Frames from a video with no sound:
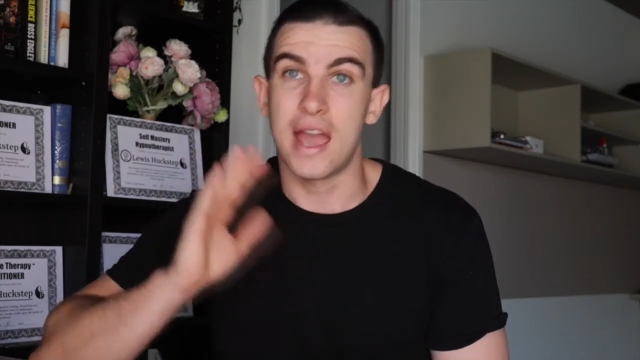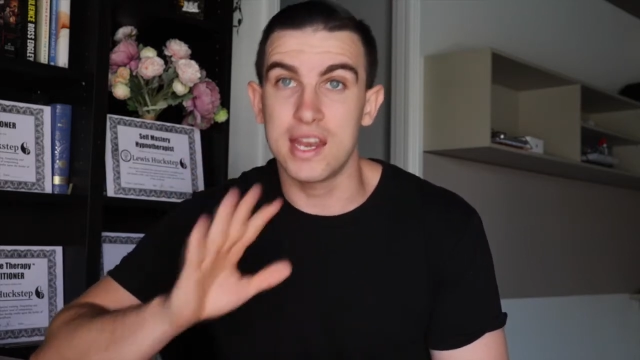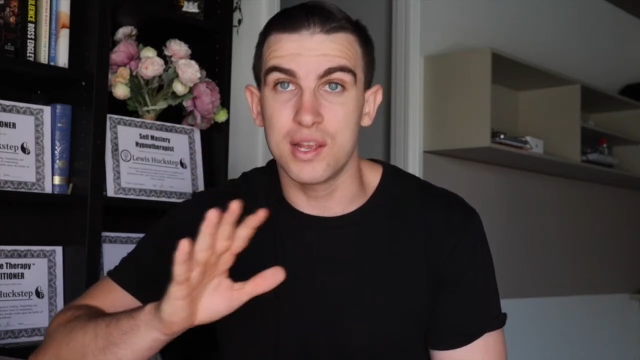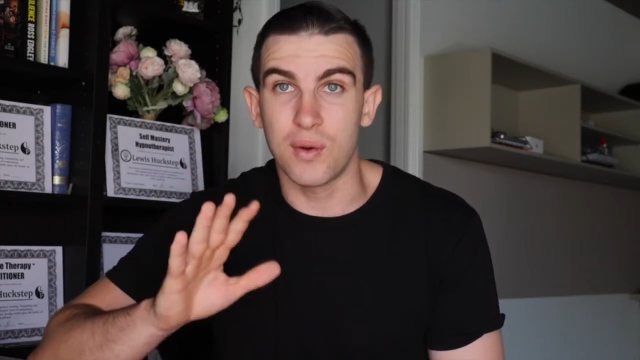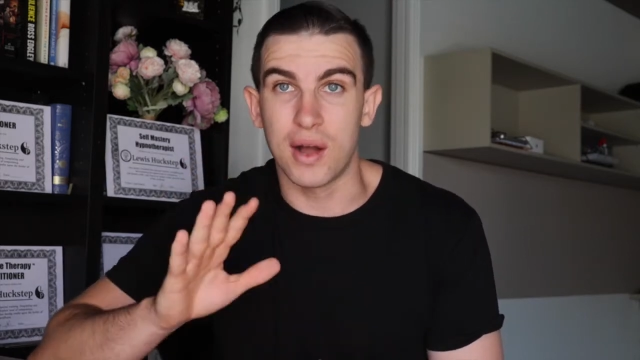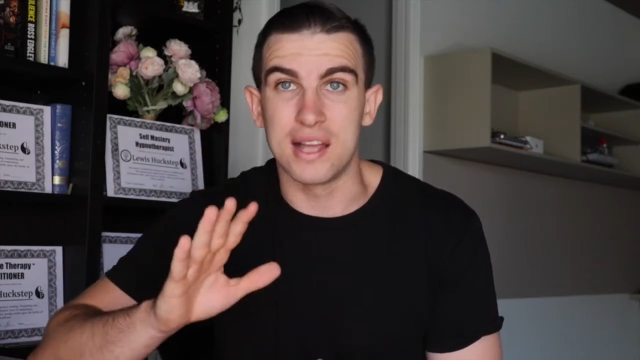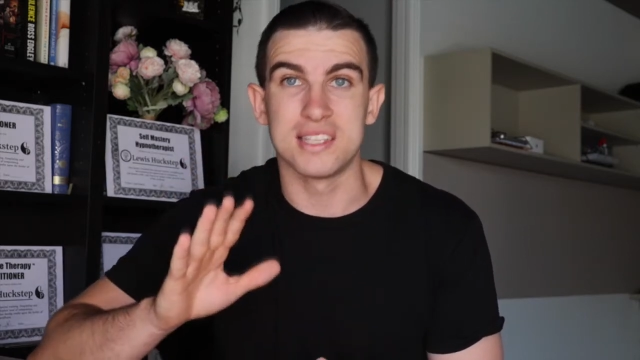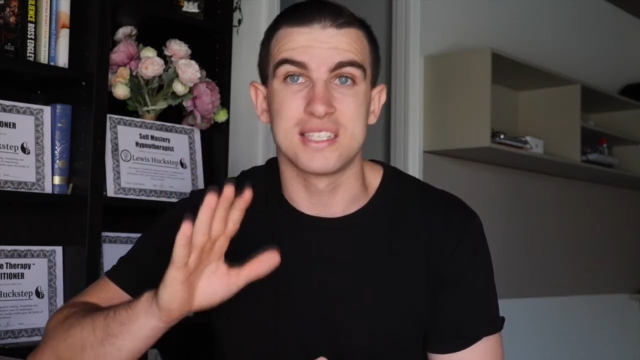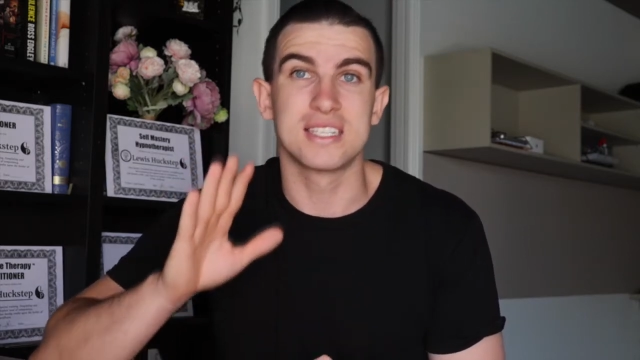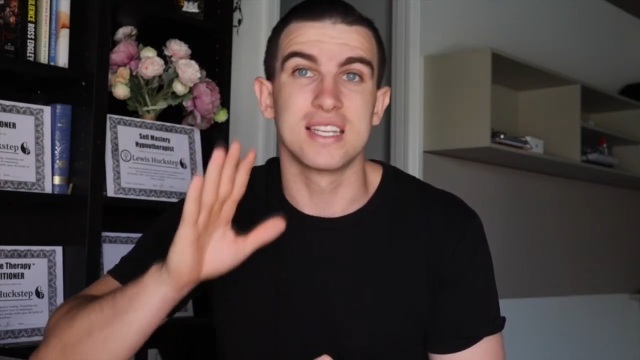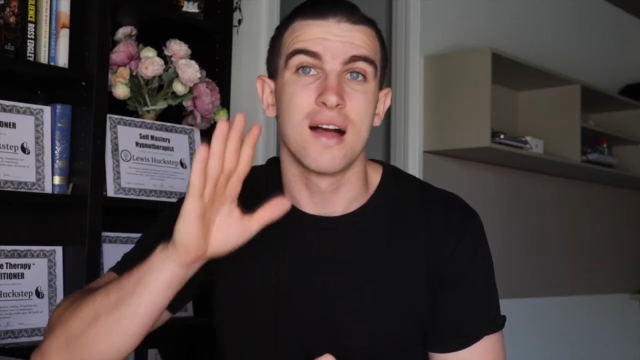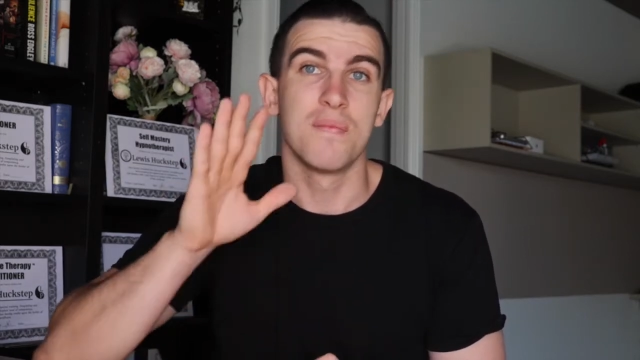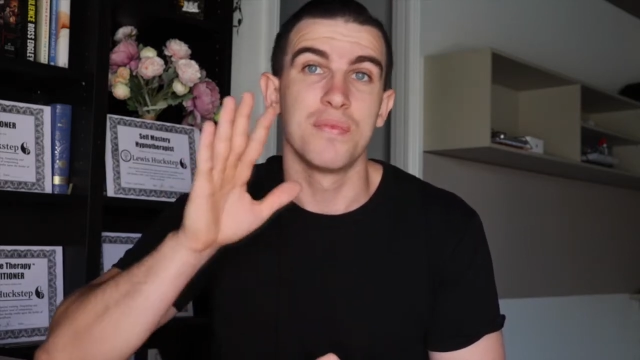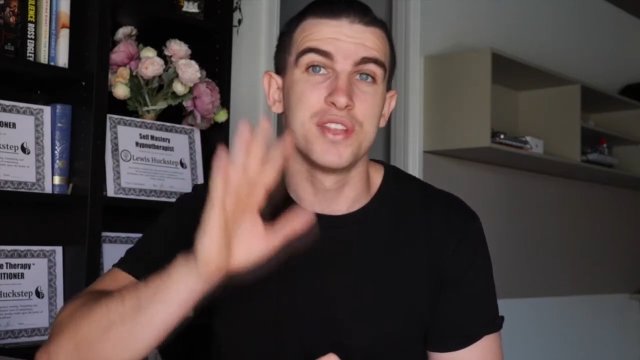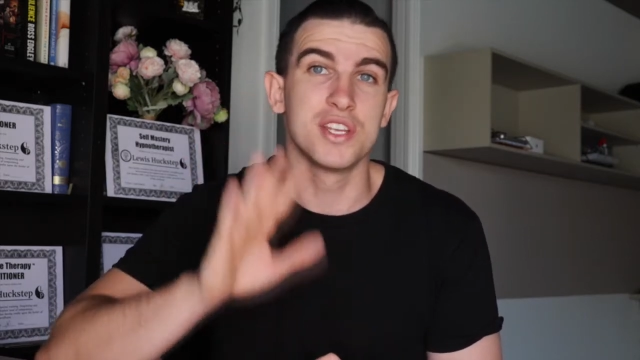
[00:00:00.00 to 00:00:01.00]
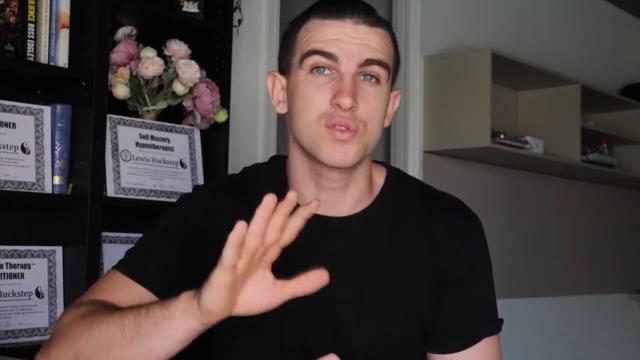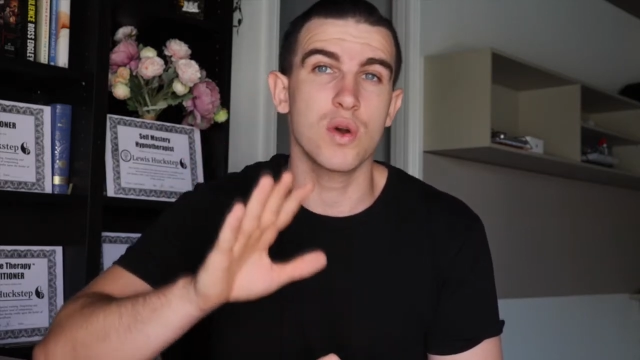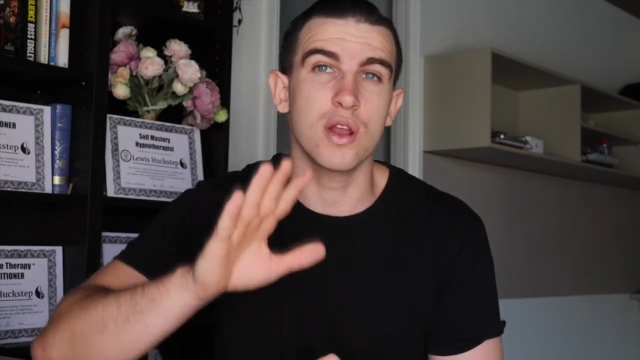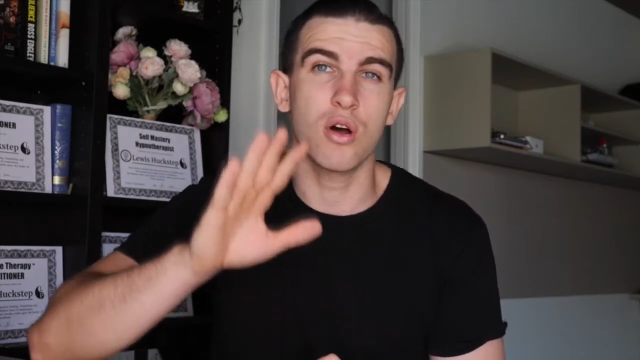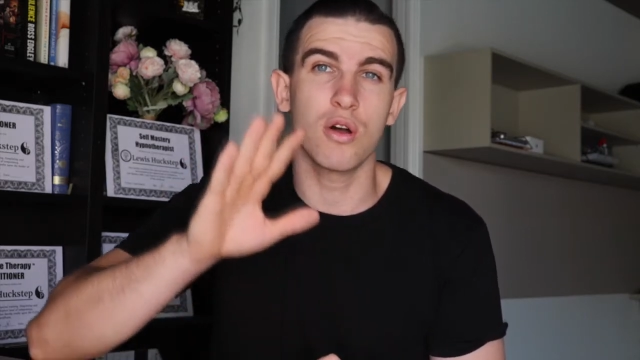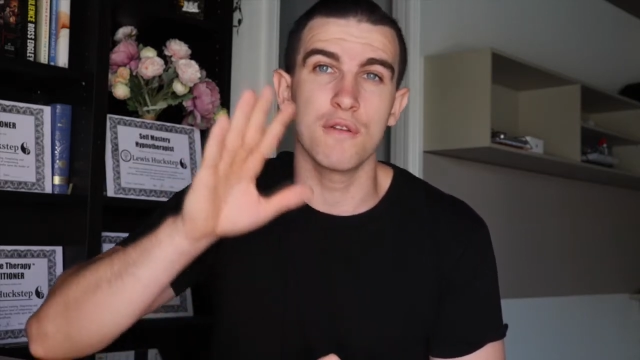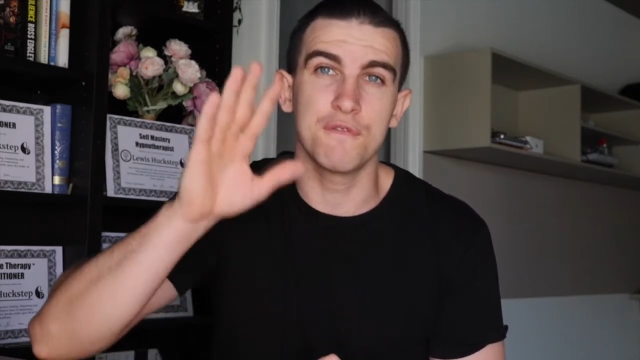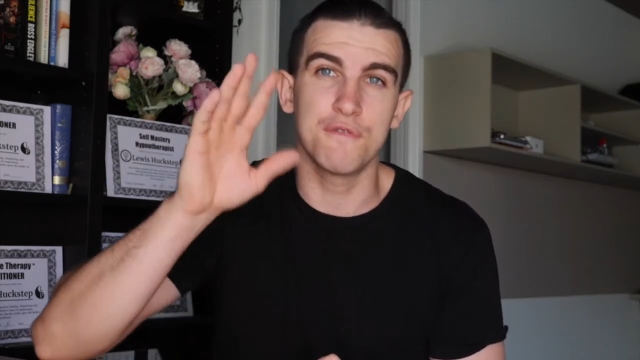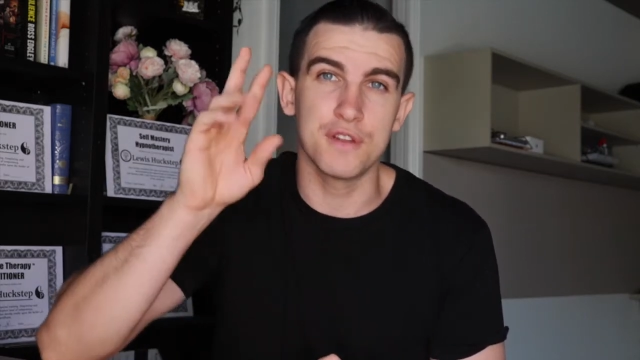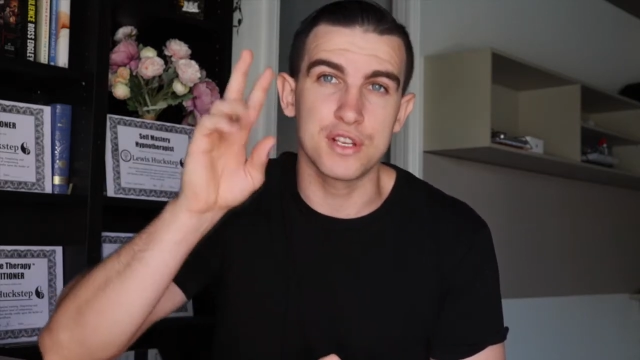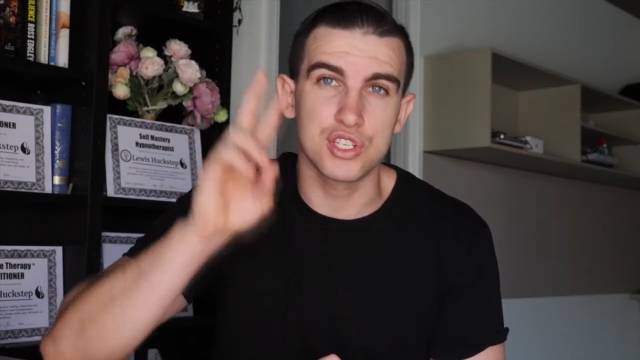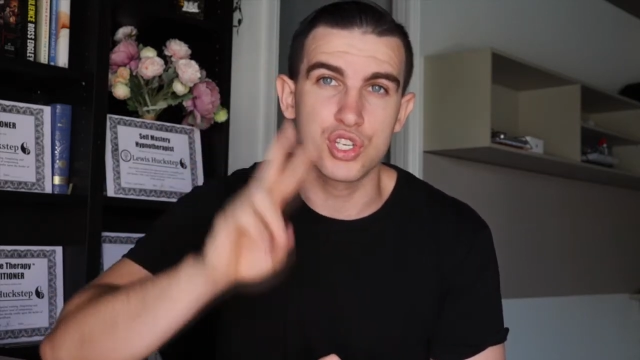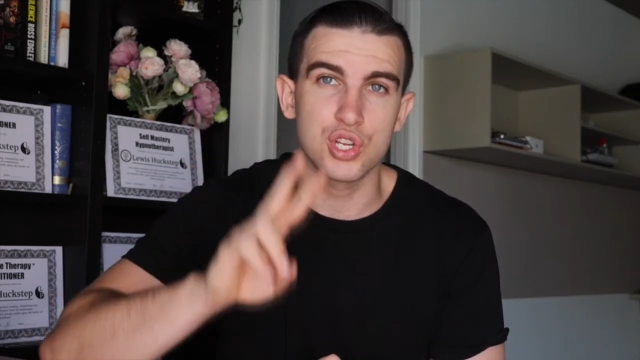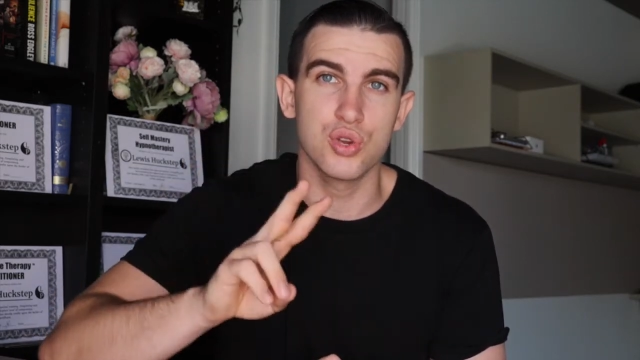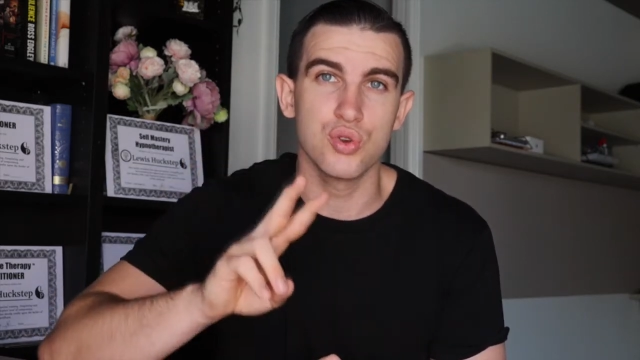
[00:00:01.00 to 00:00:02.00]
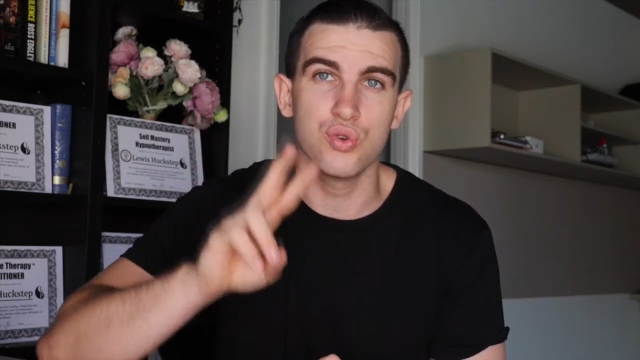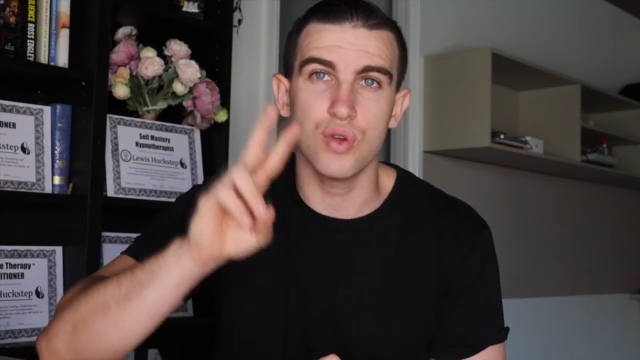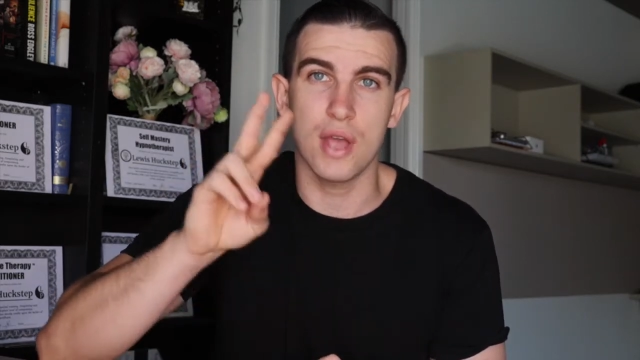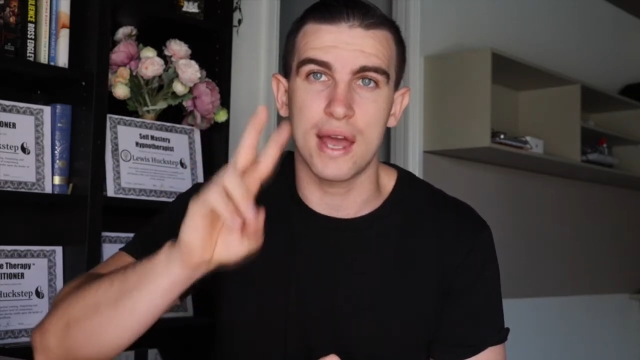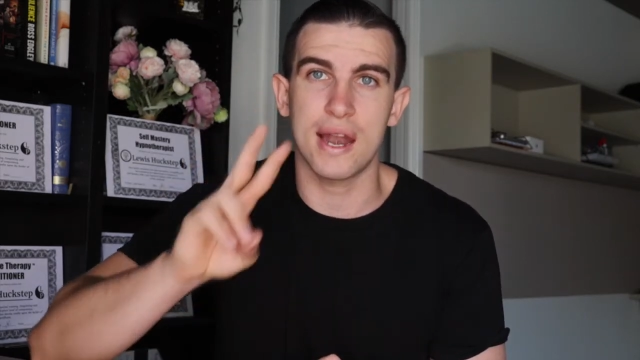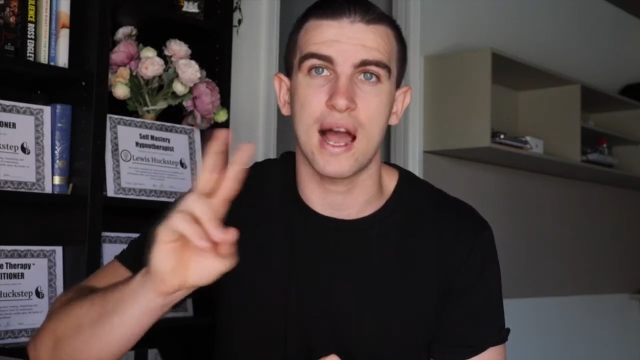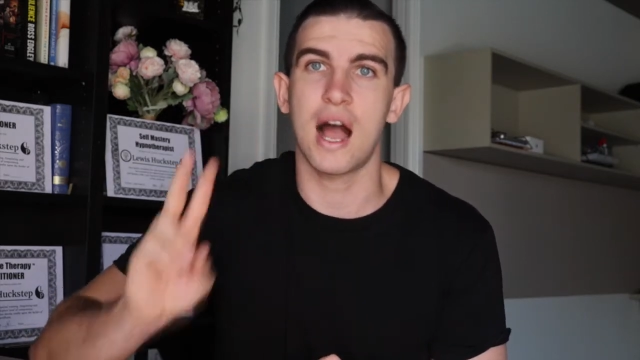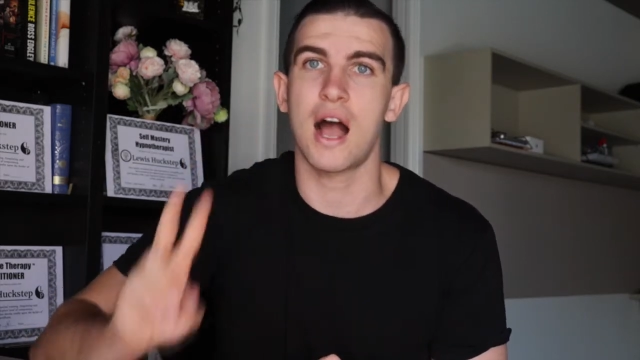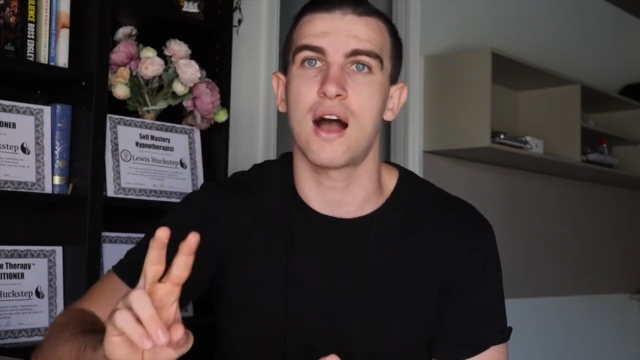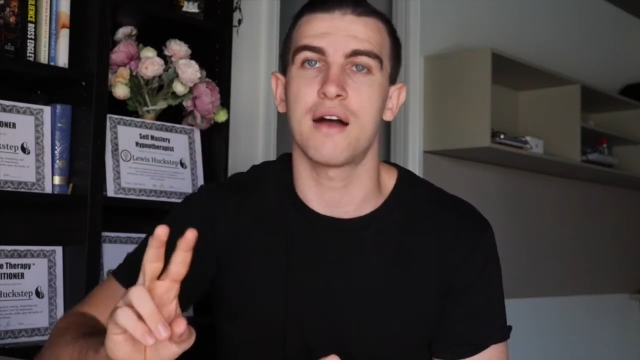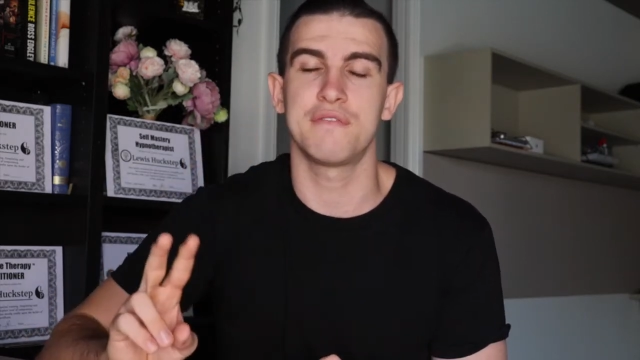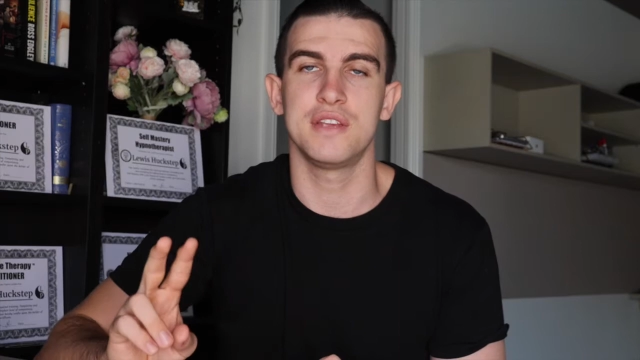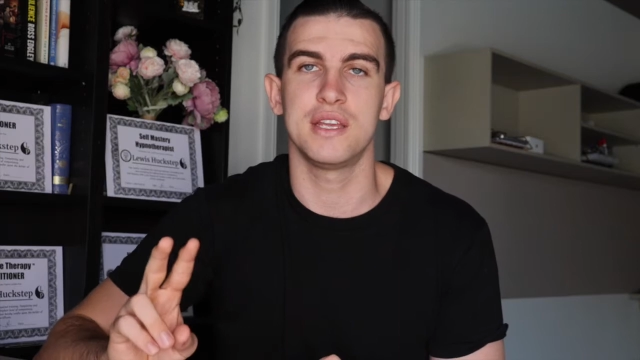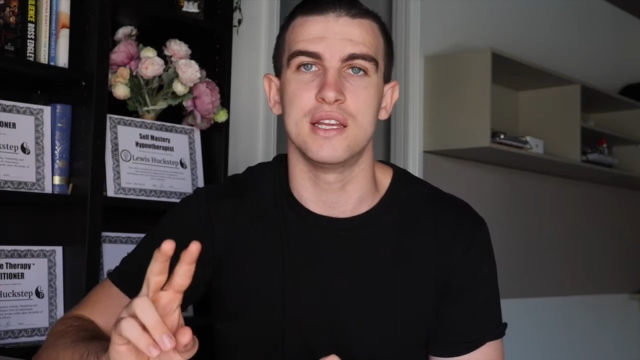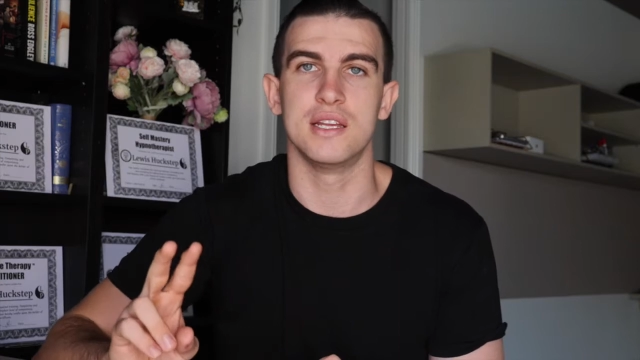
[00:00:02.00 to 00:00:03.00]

Anyways, this went on for 2.5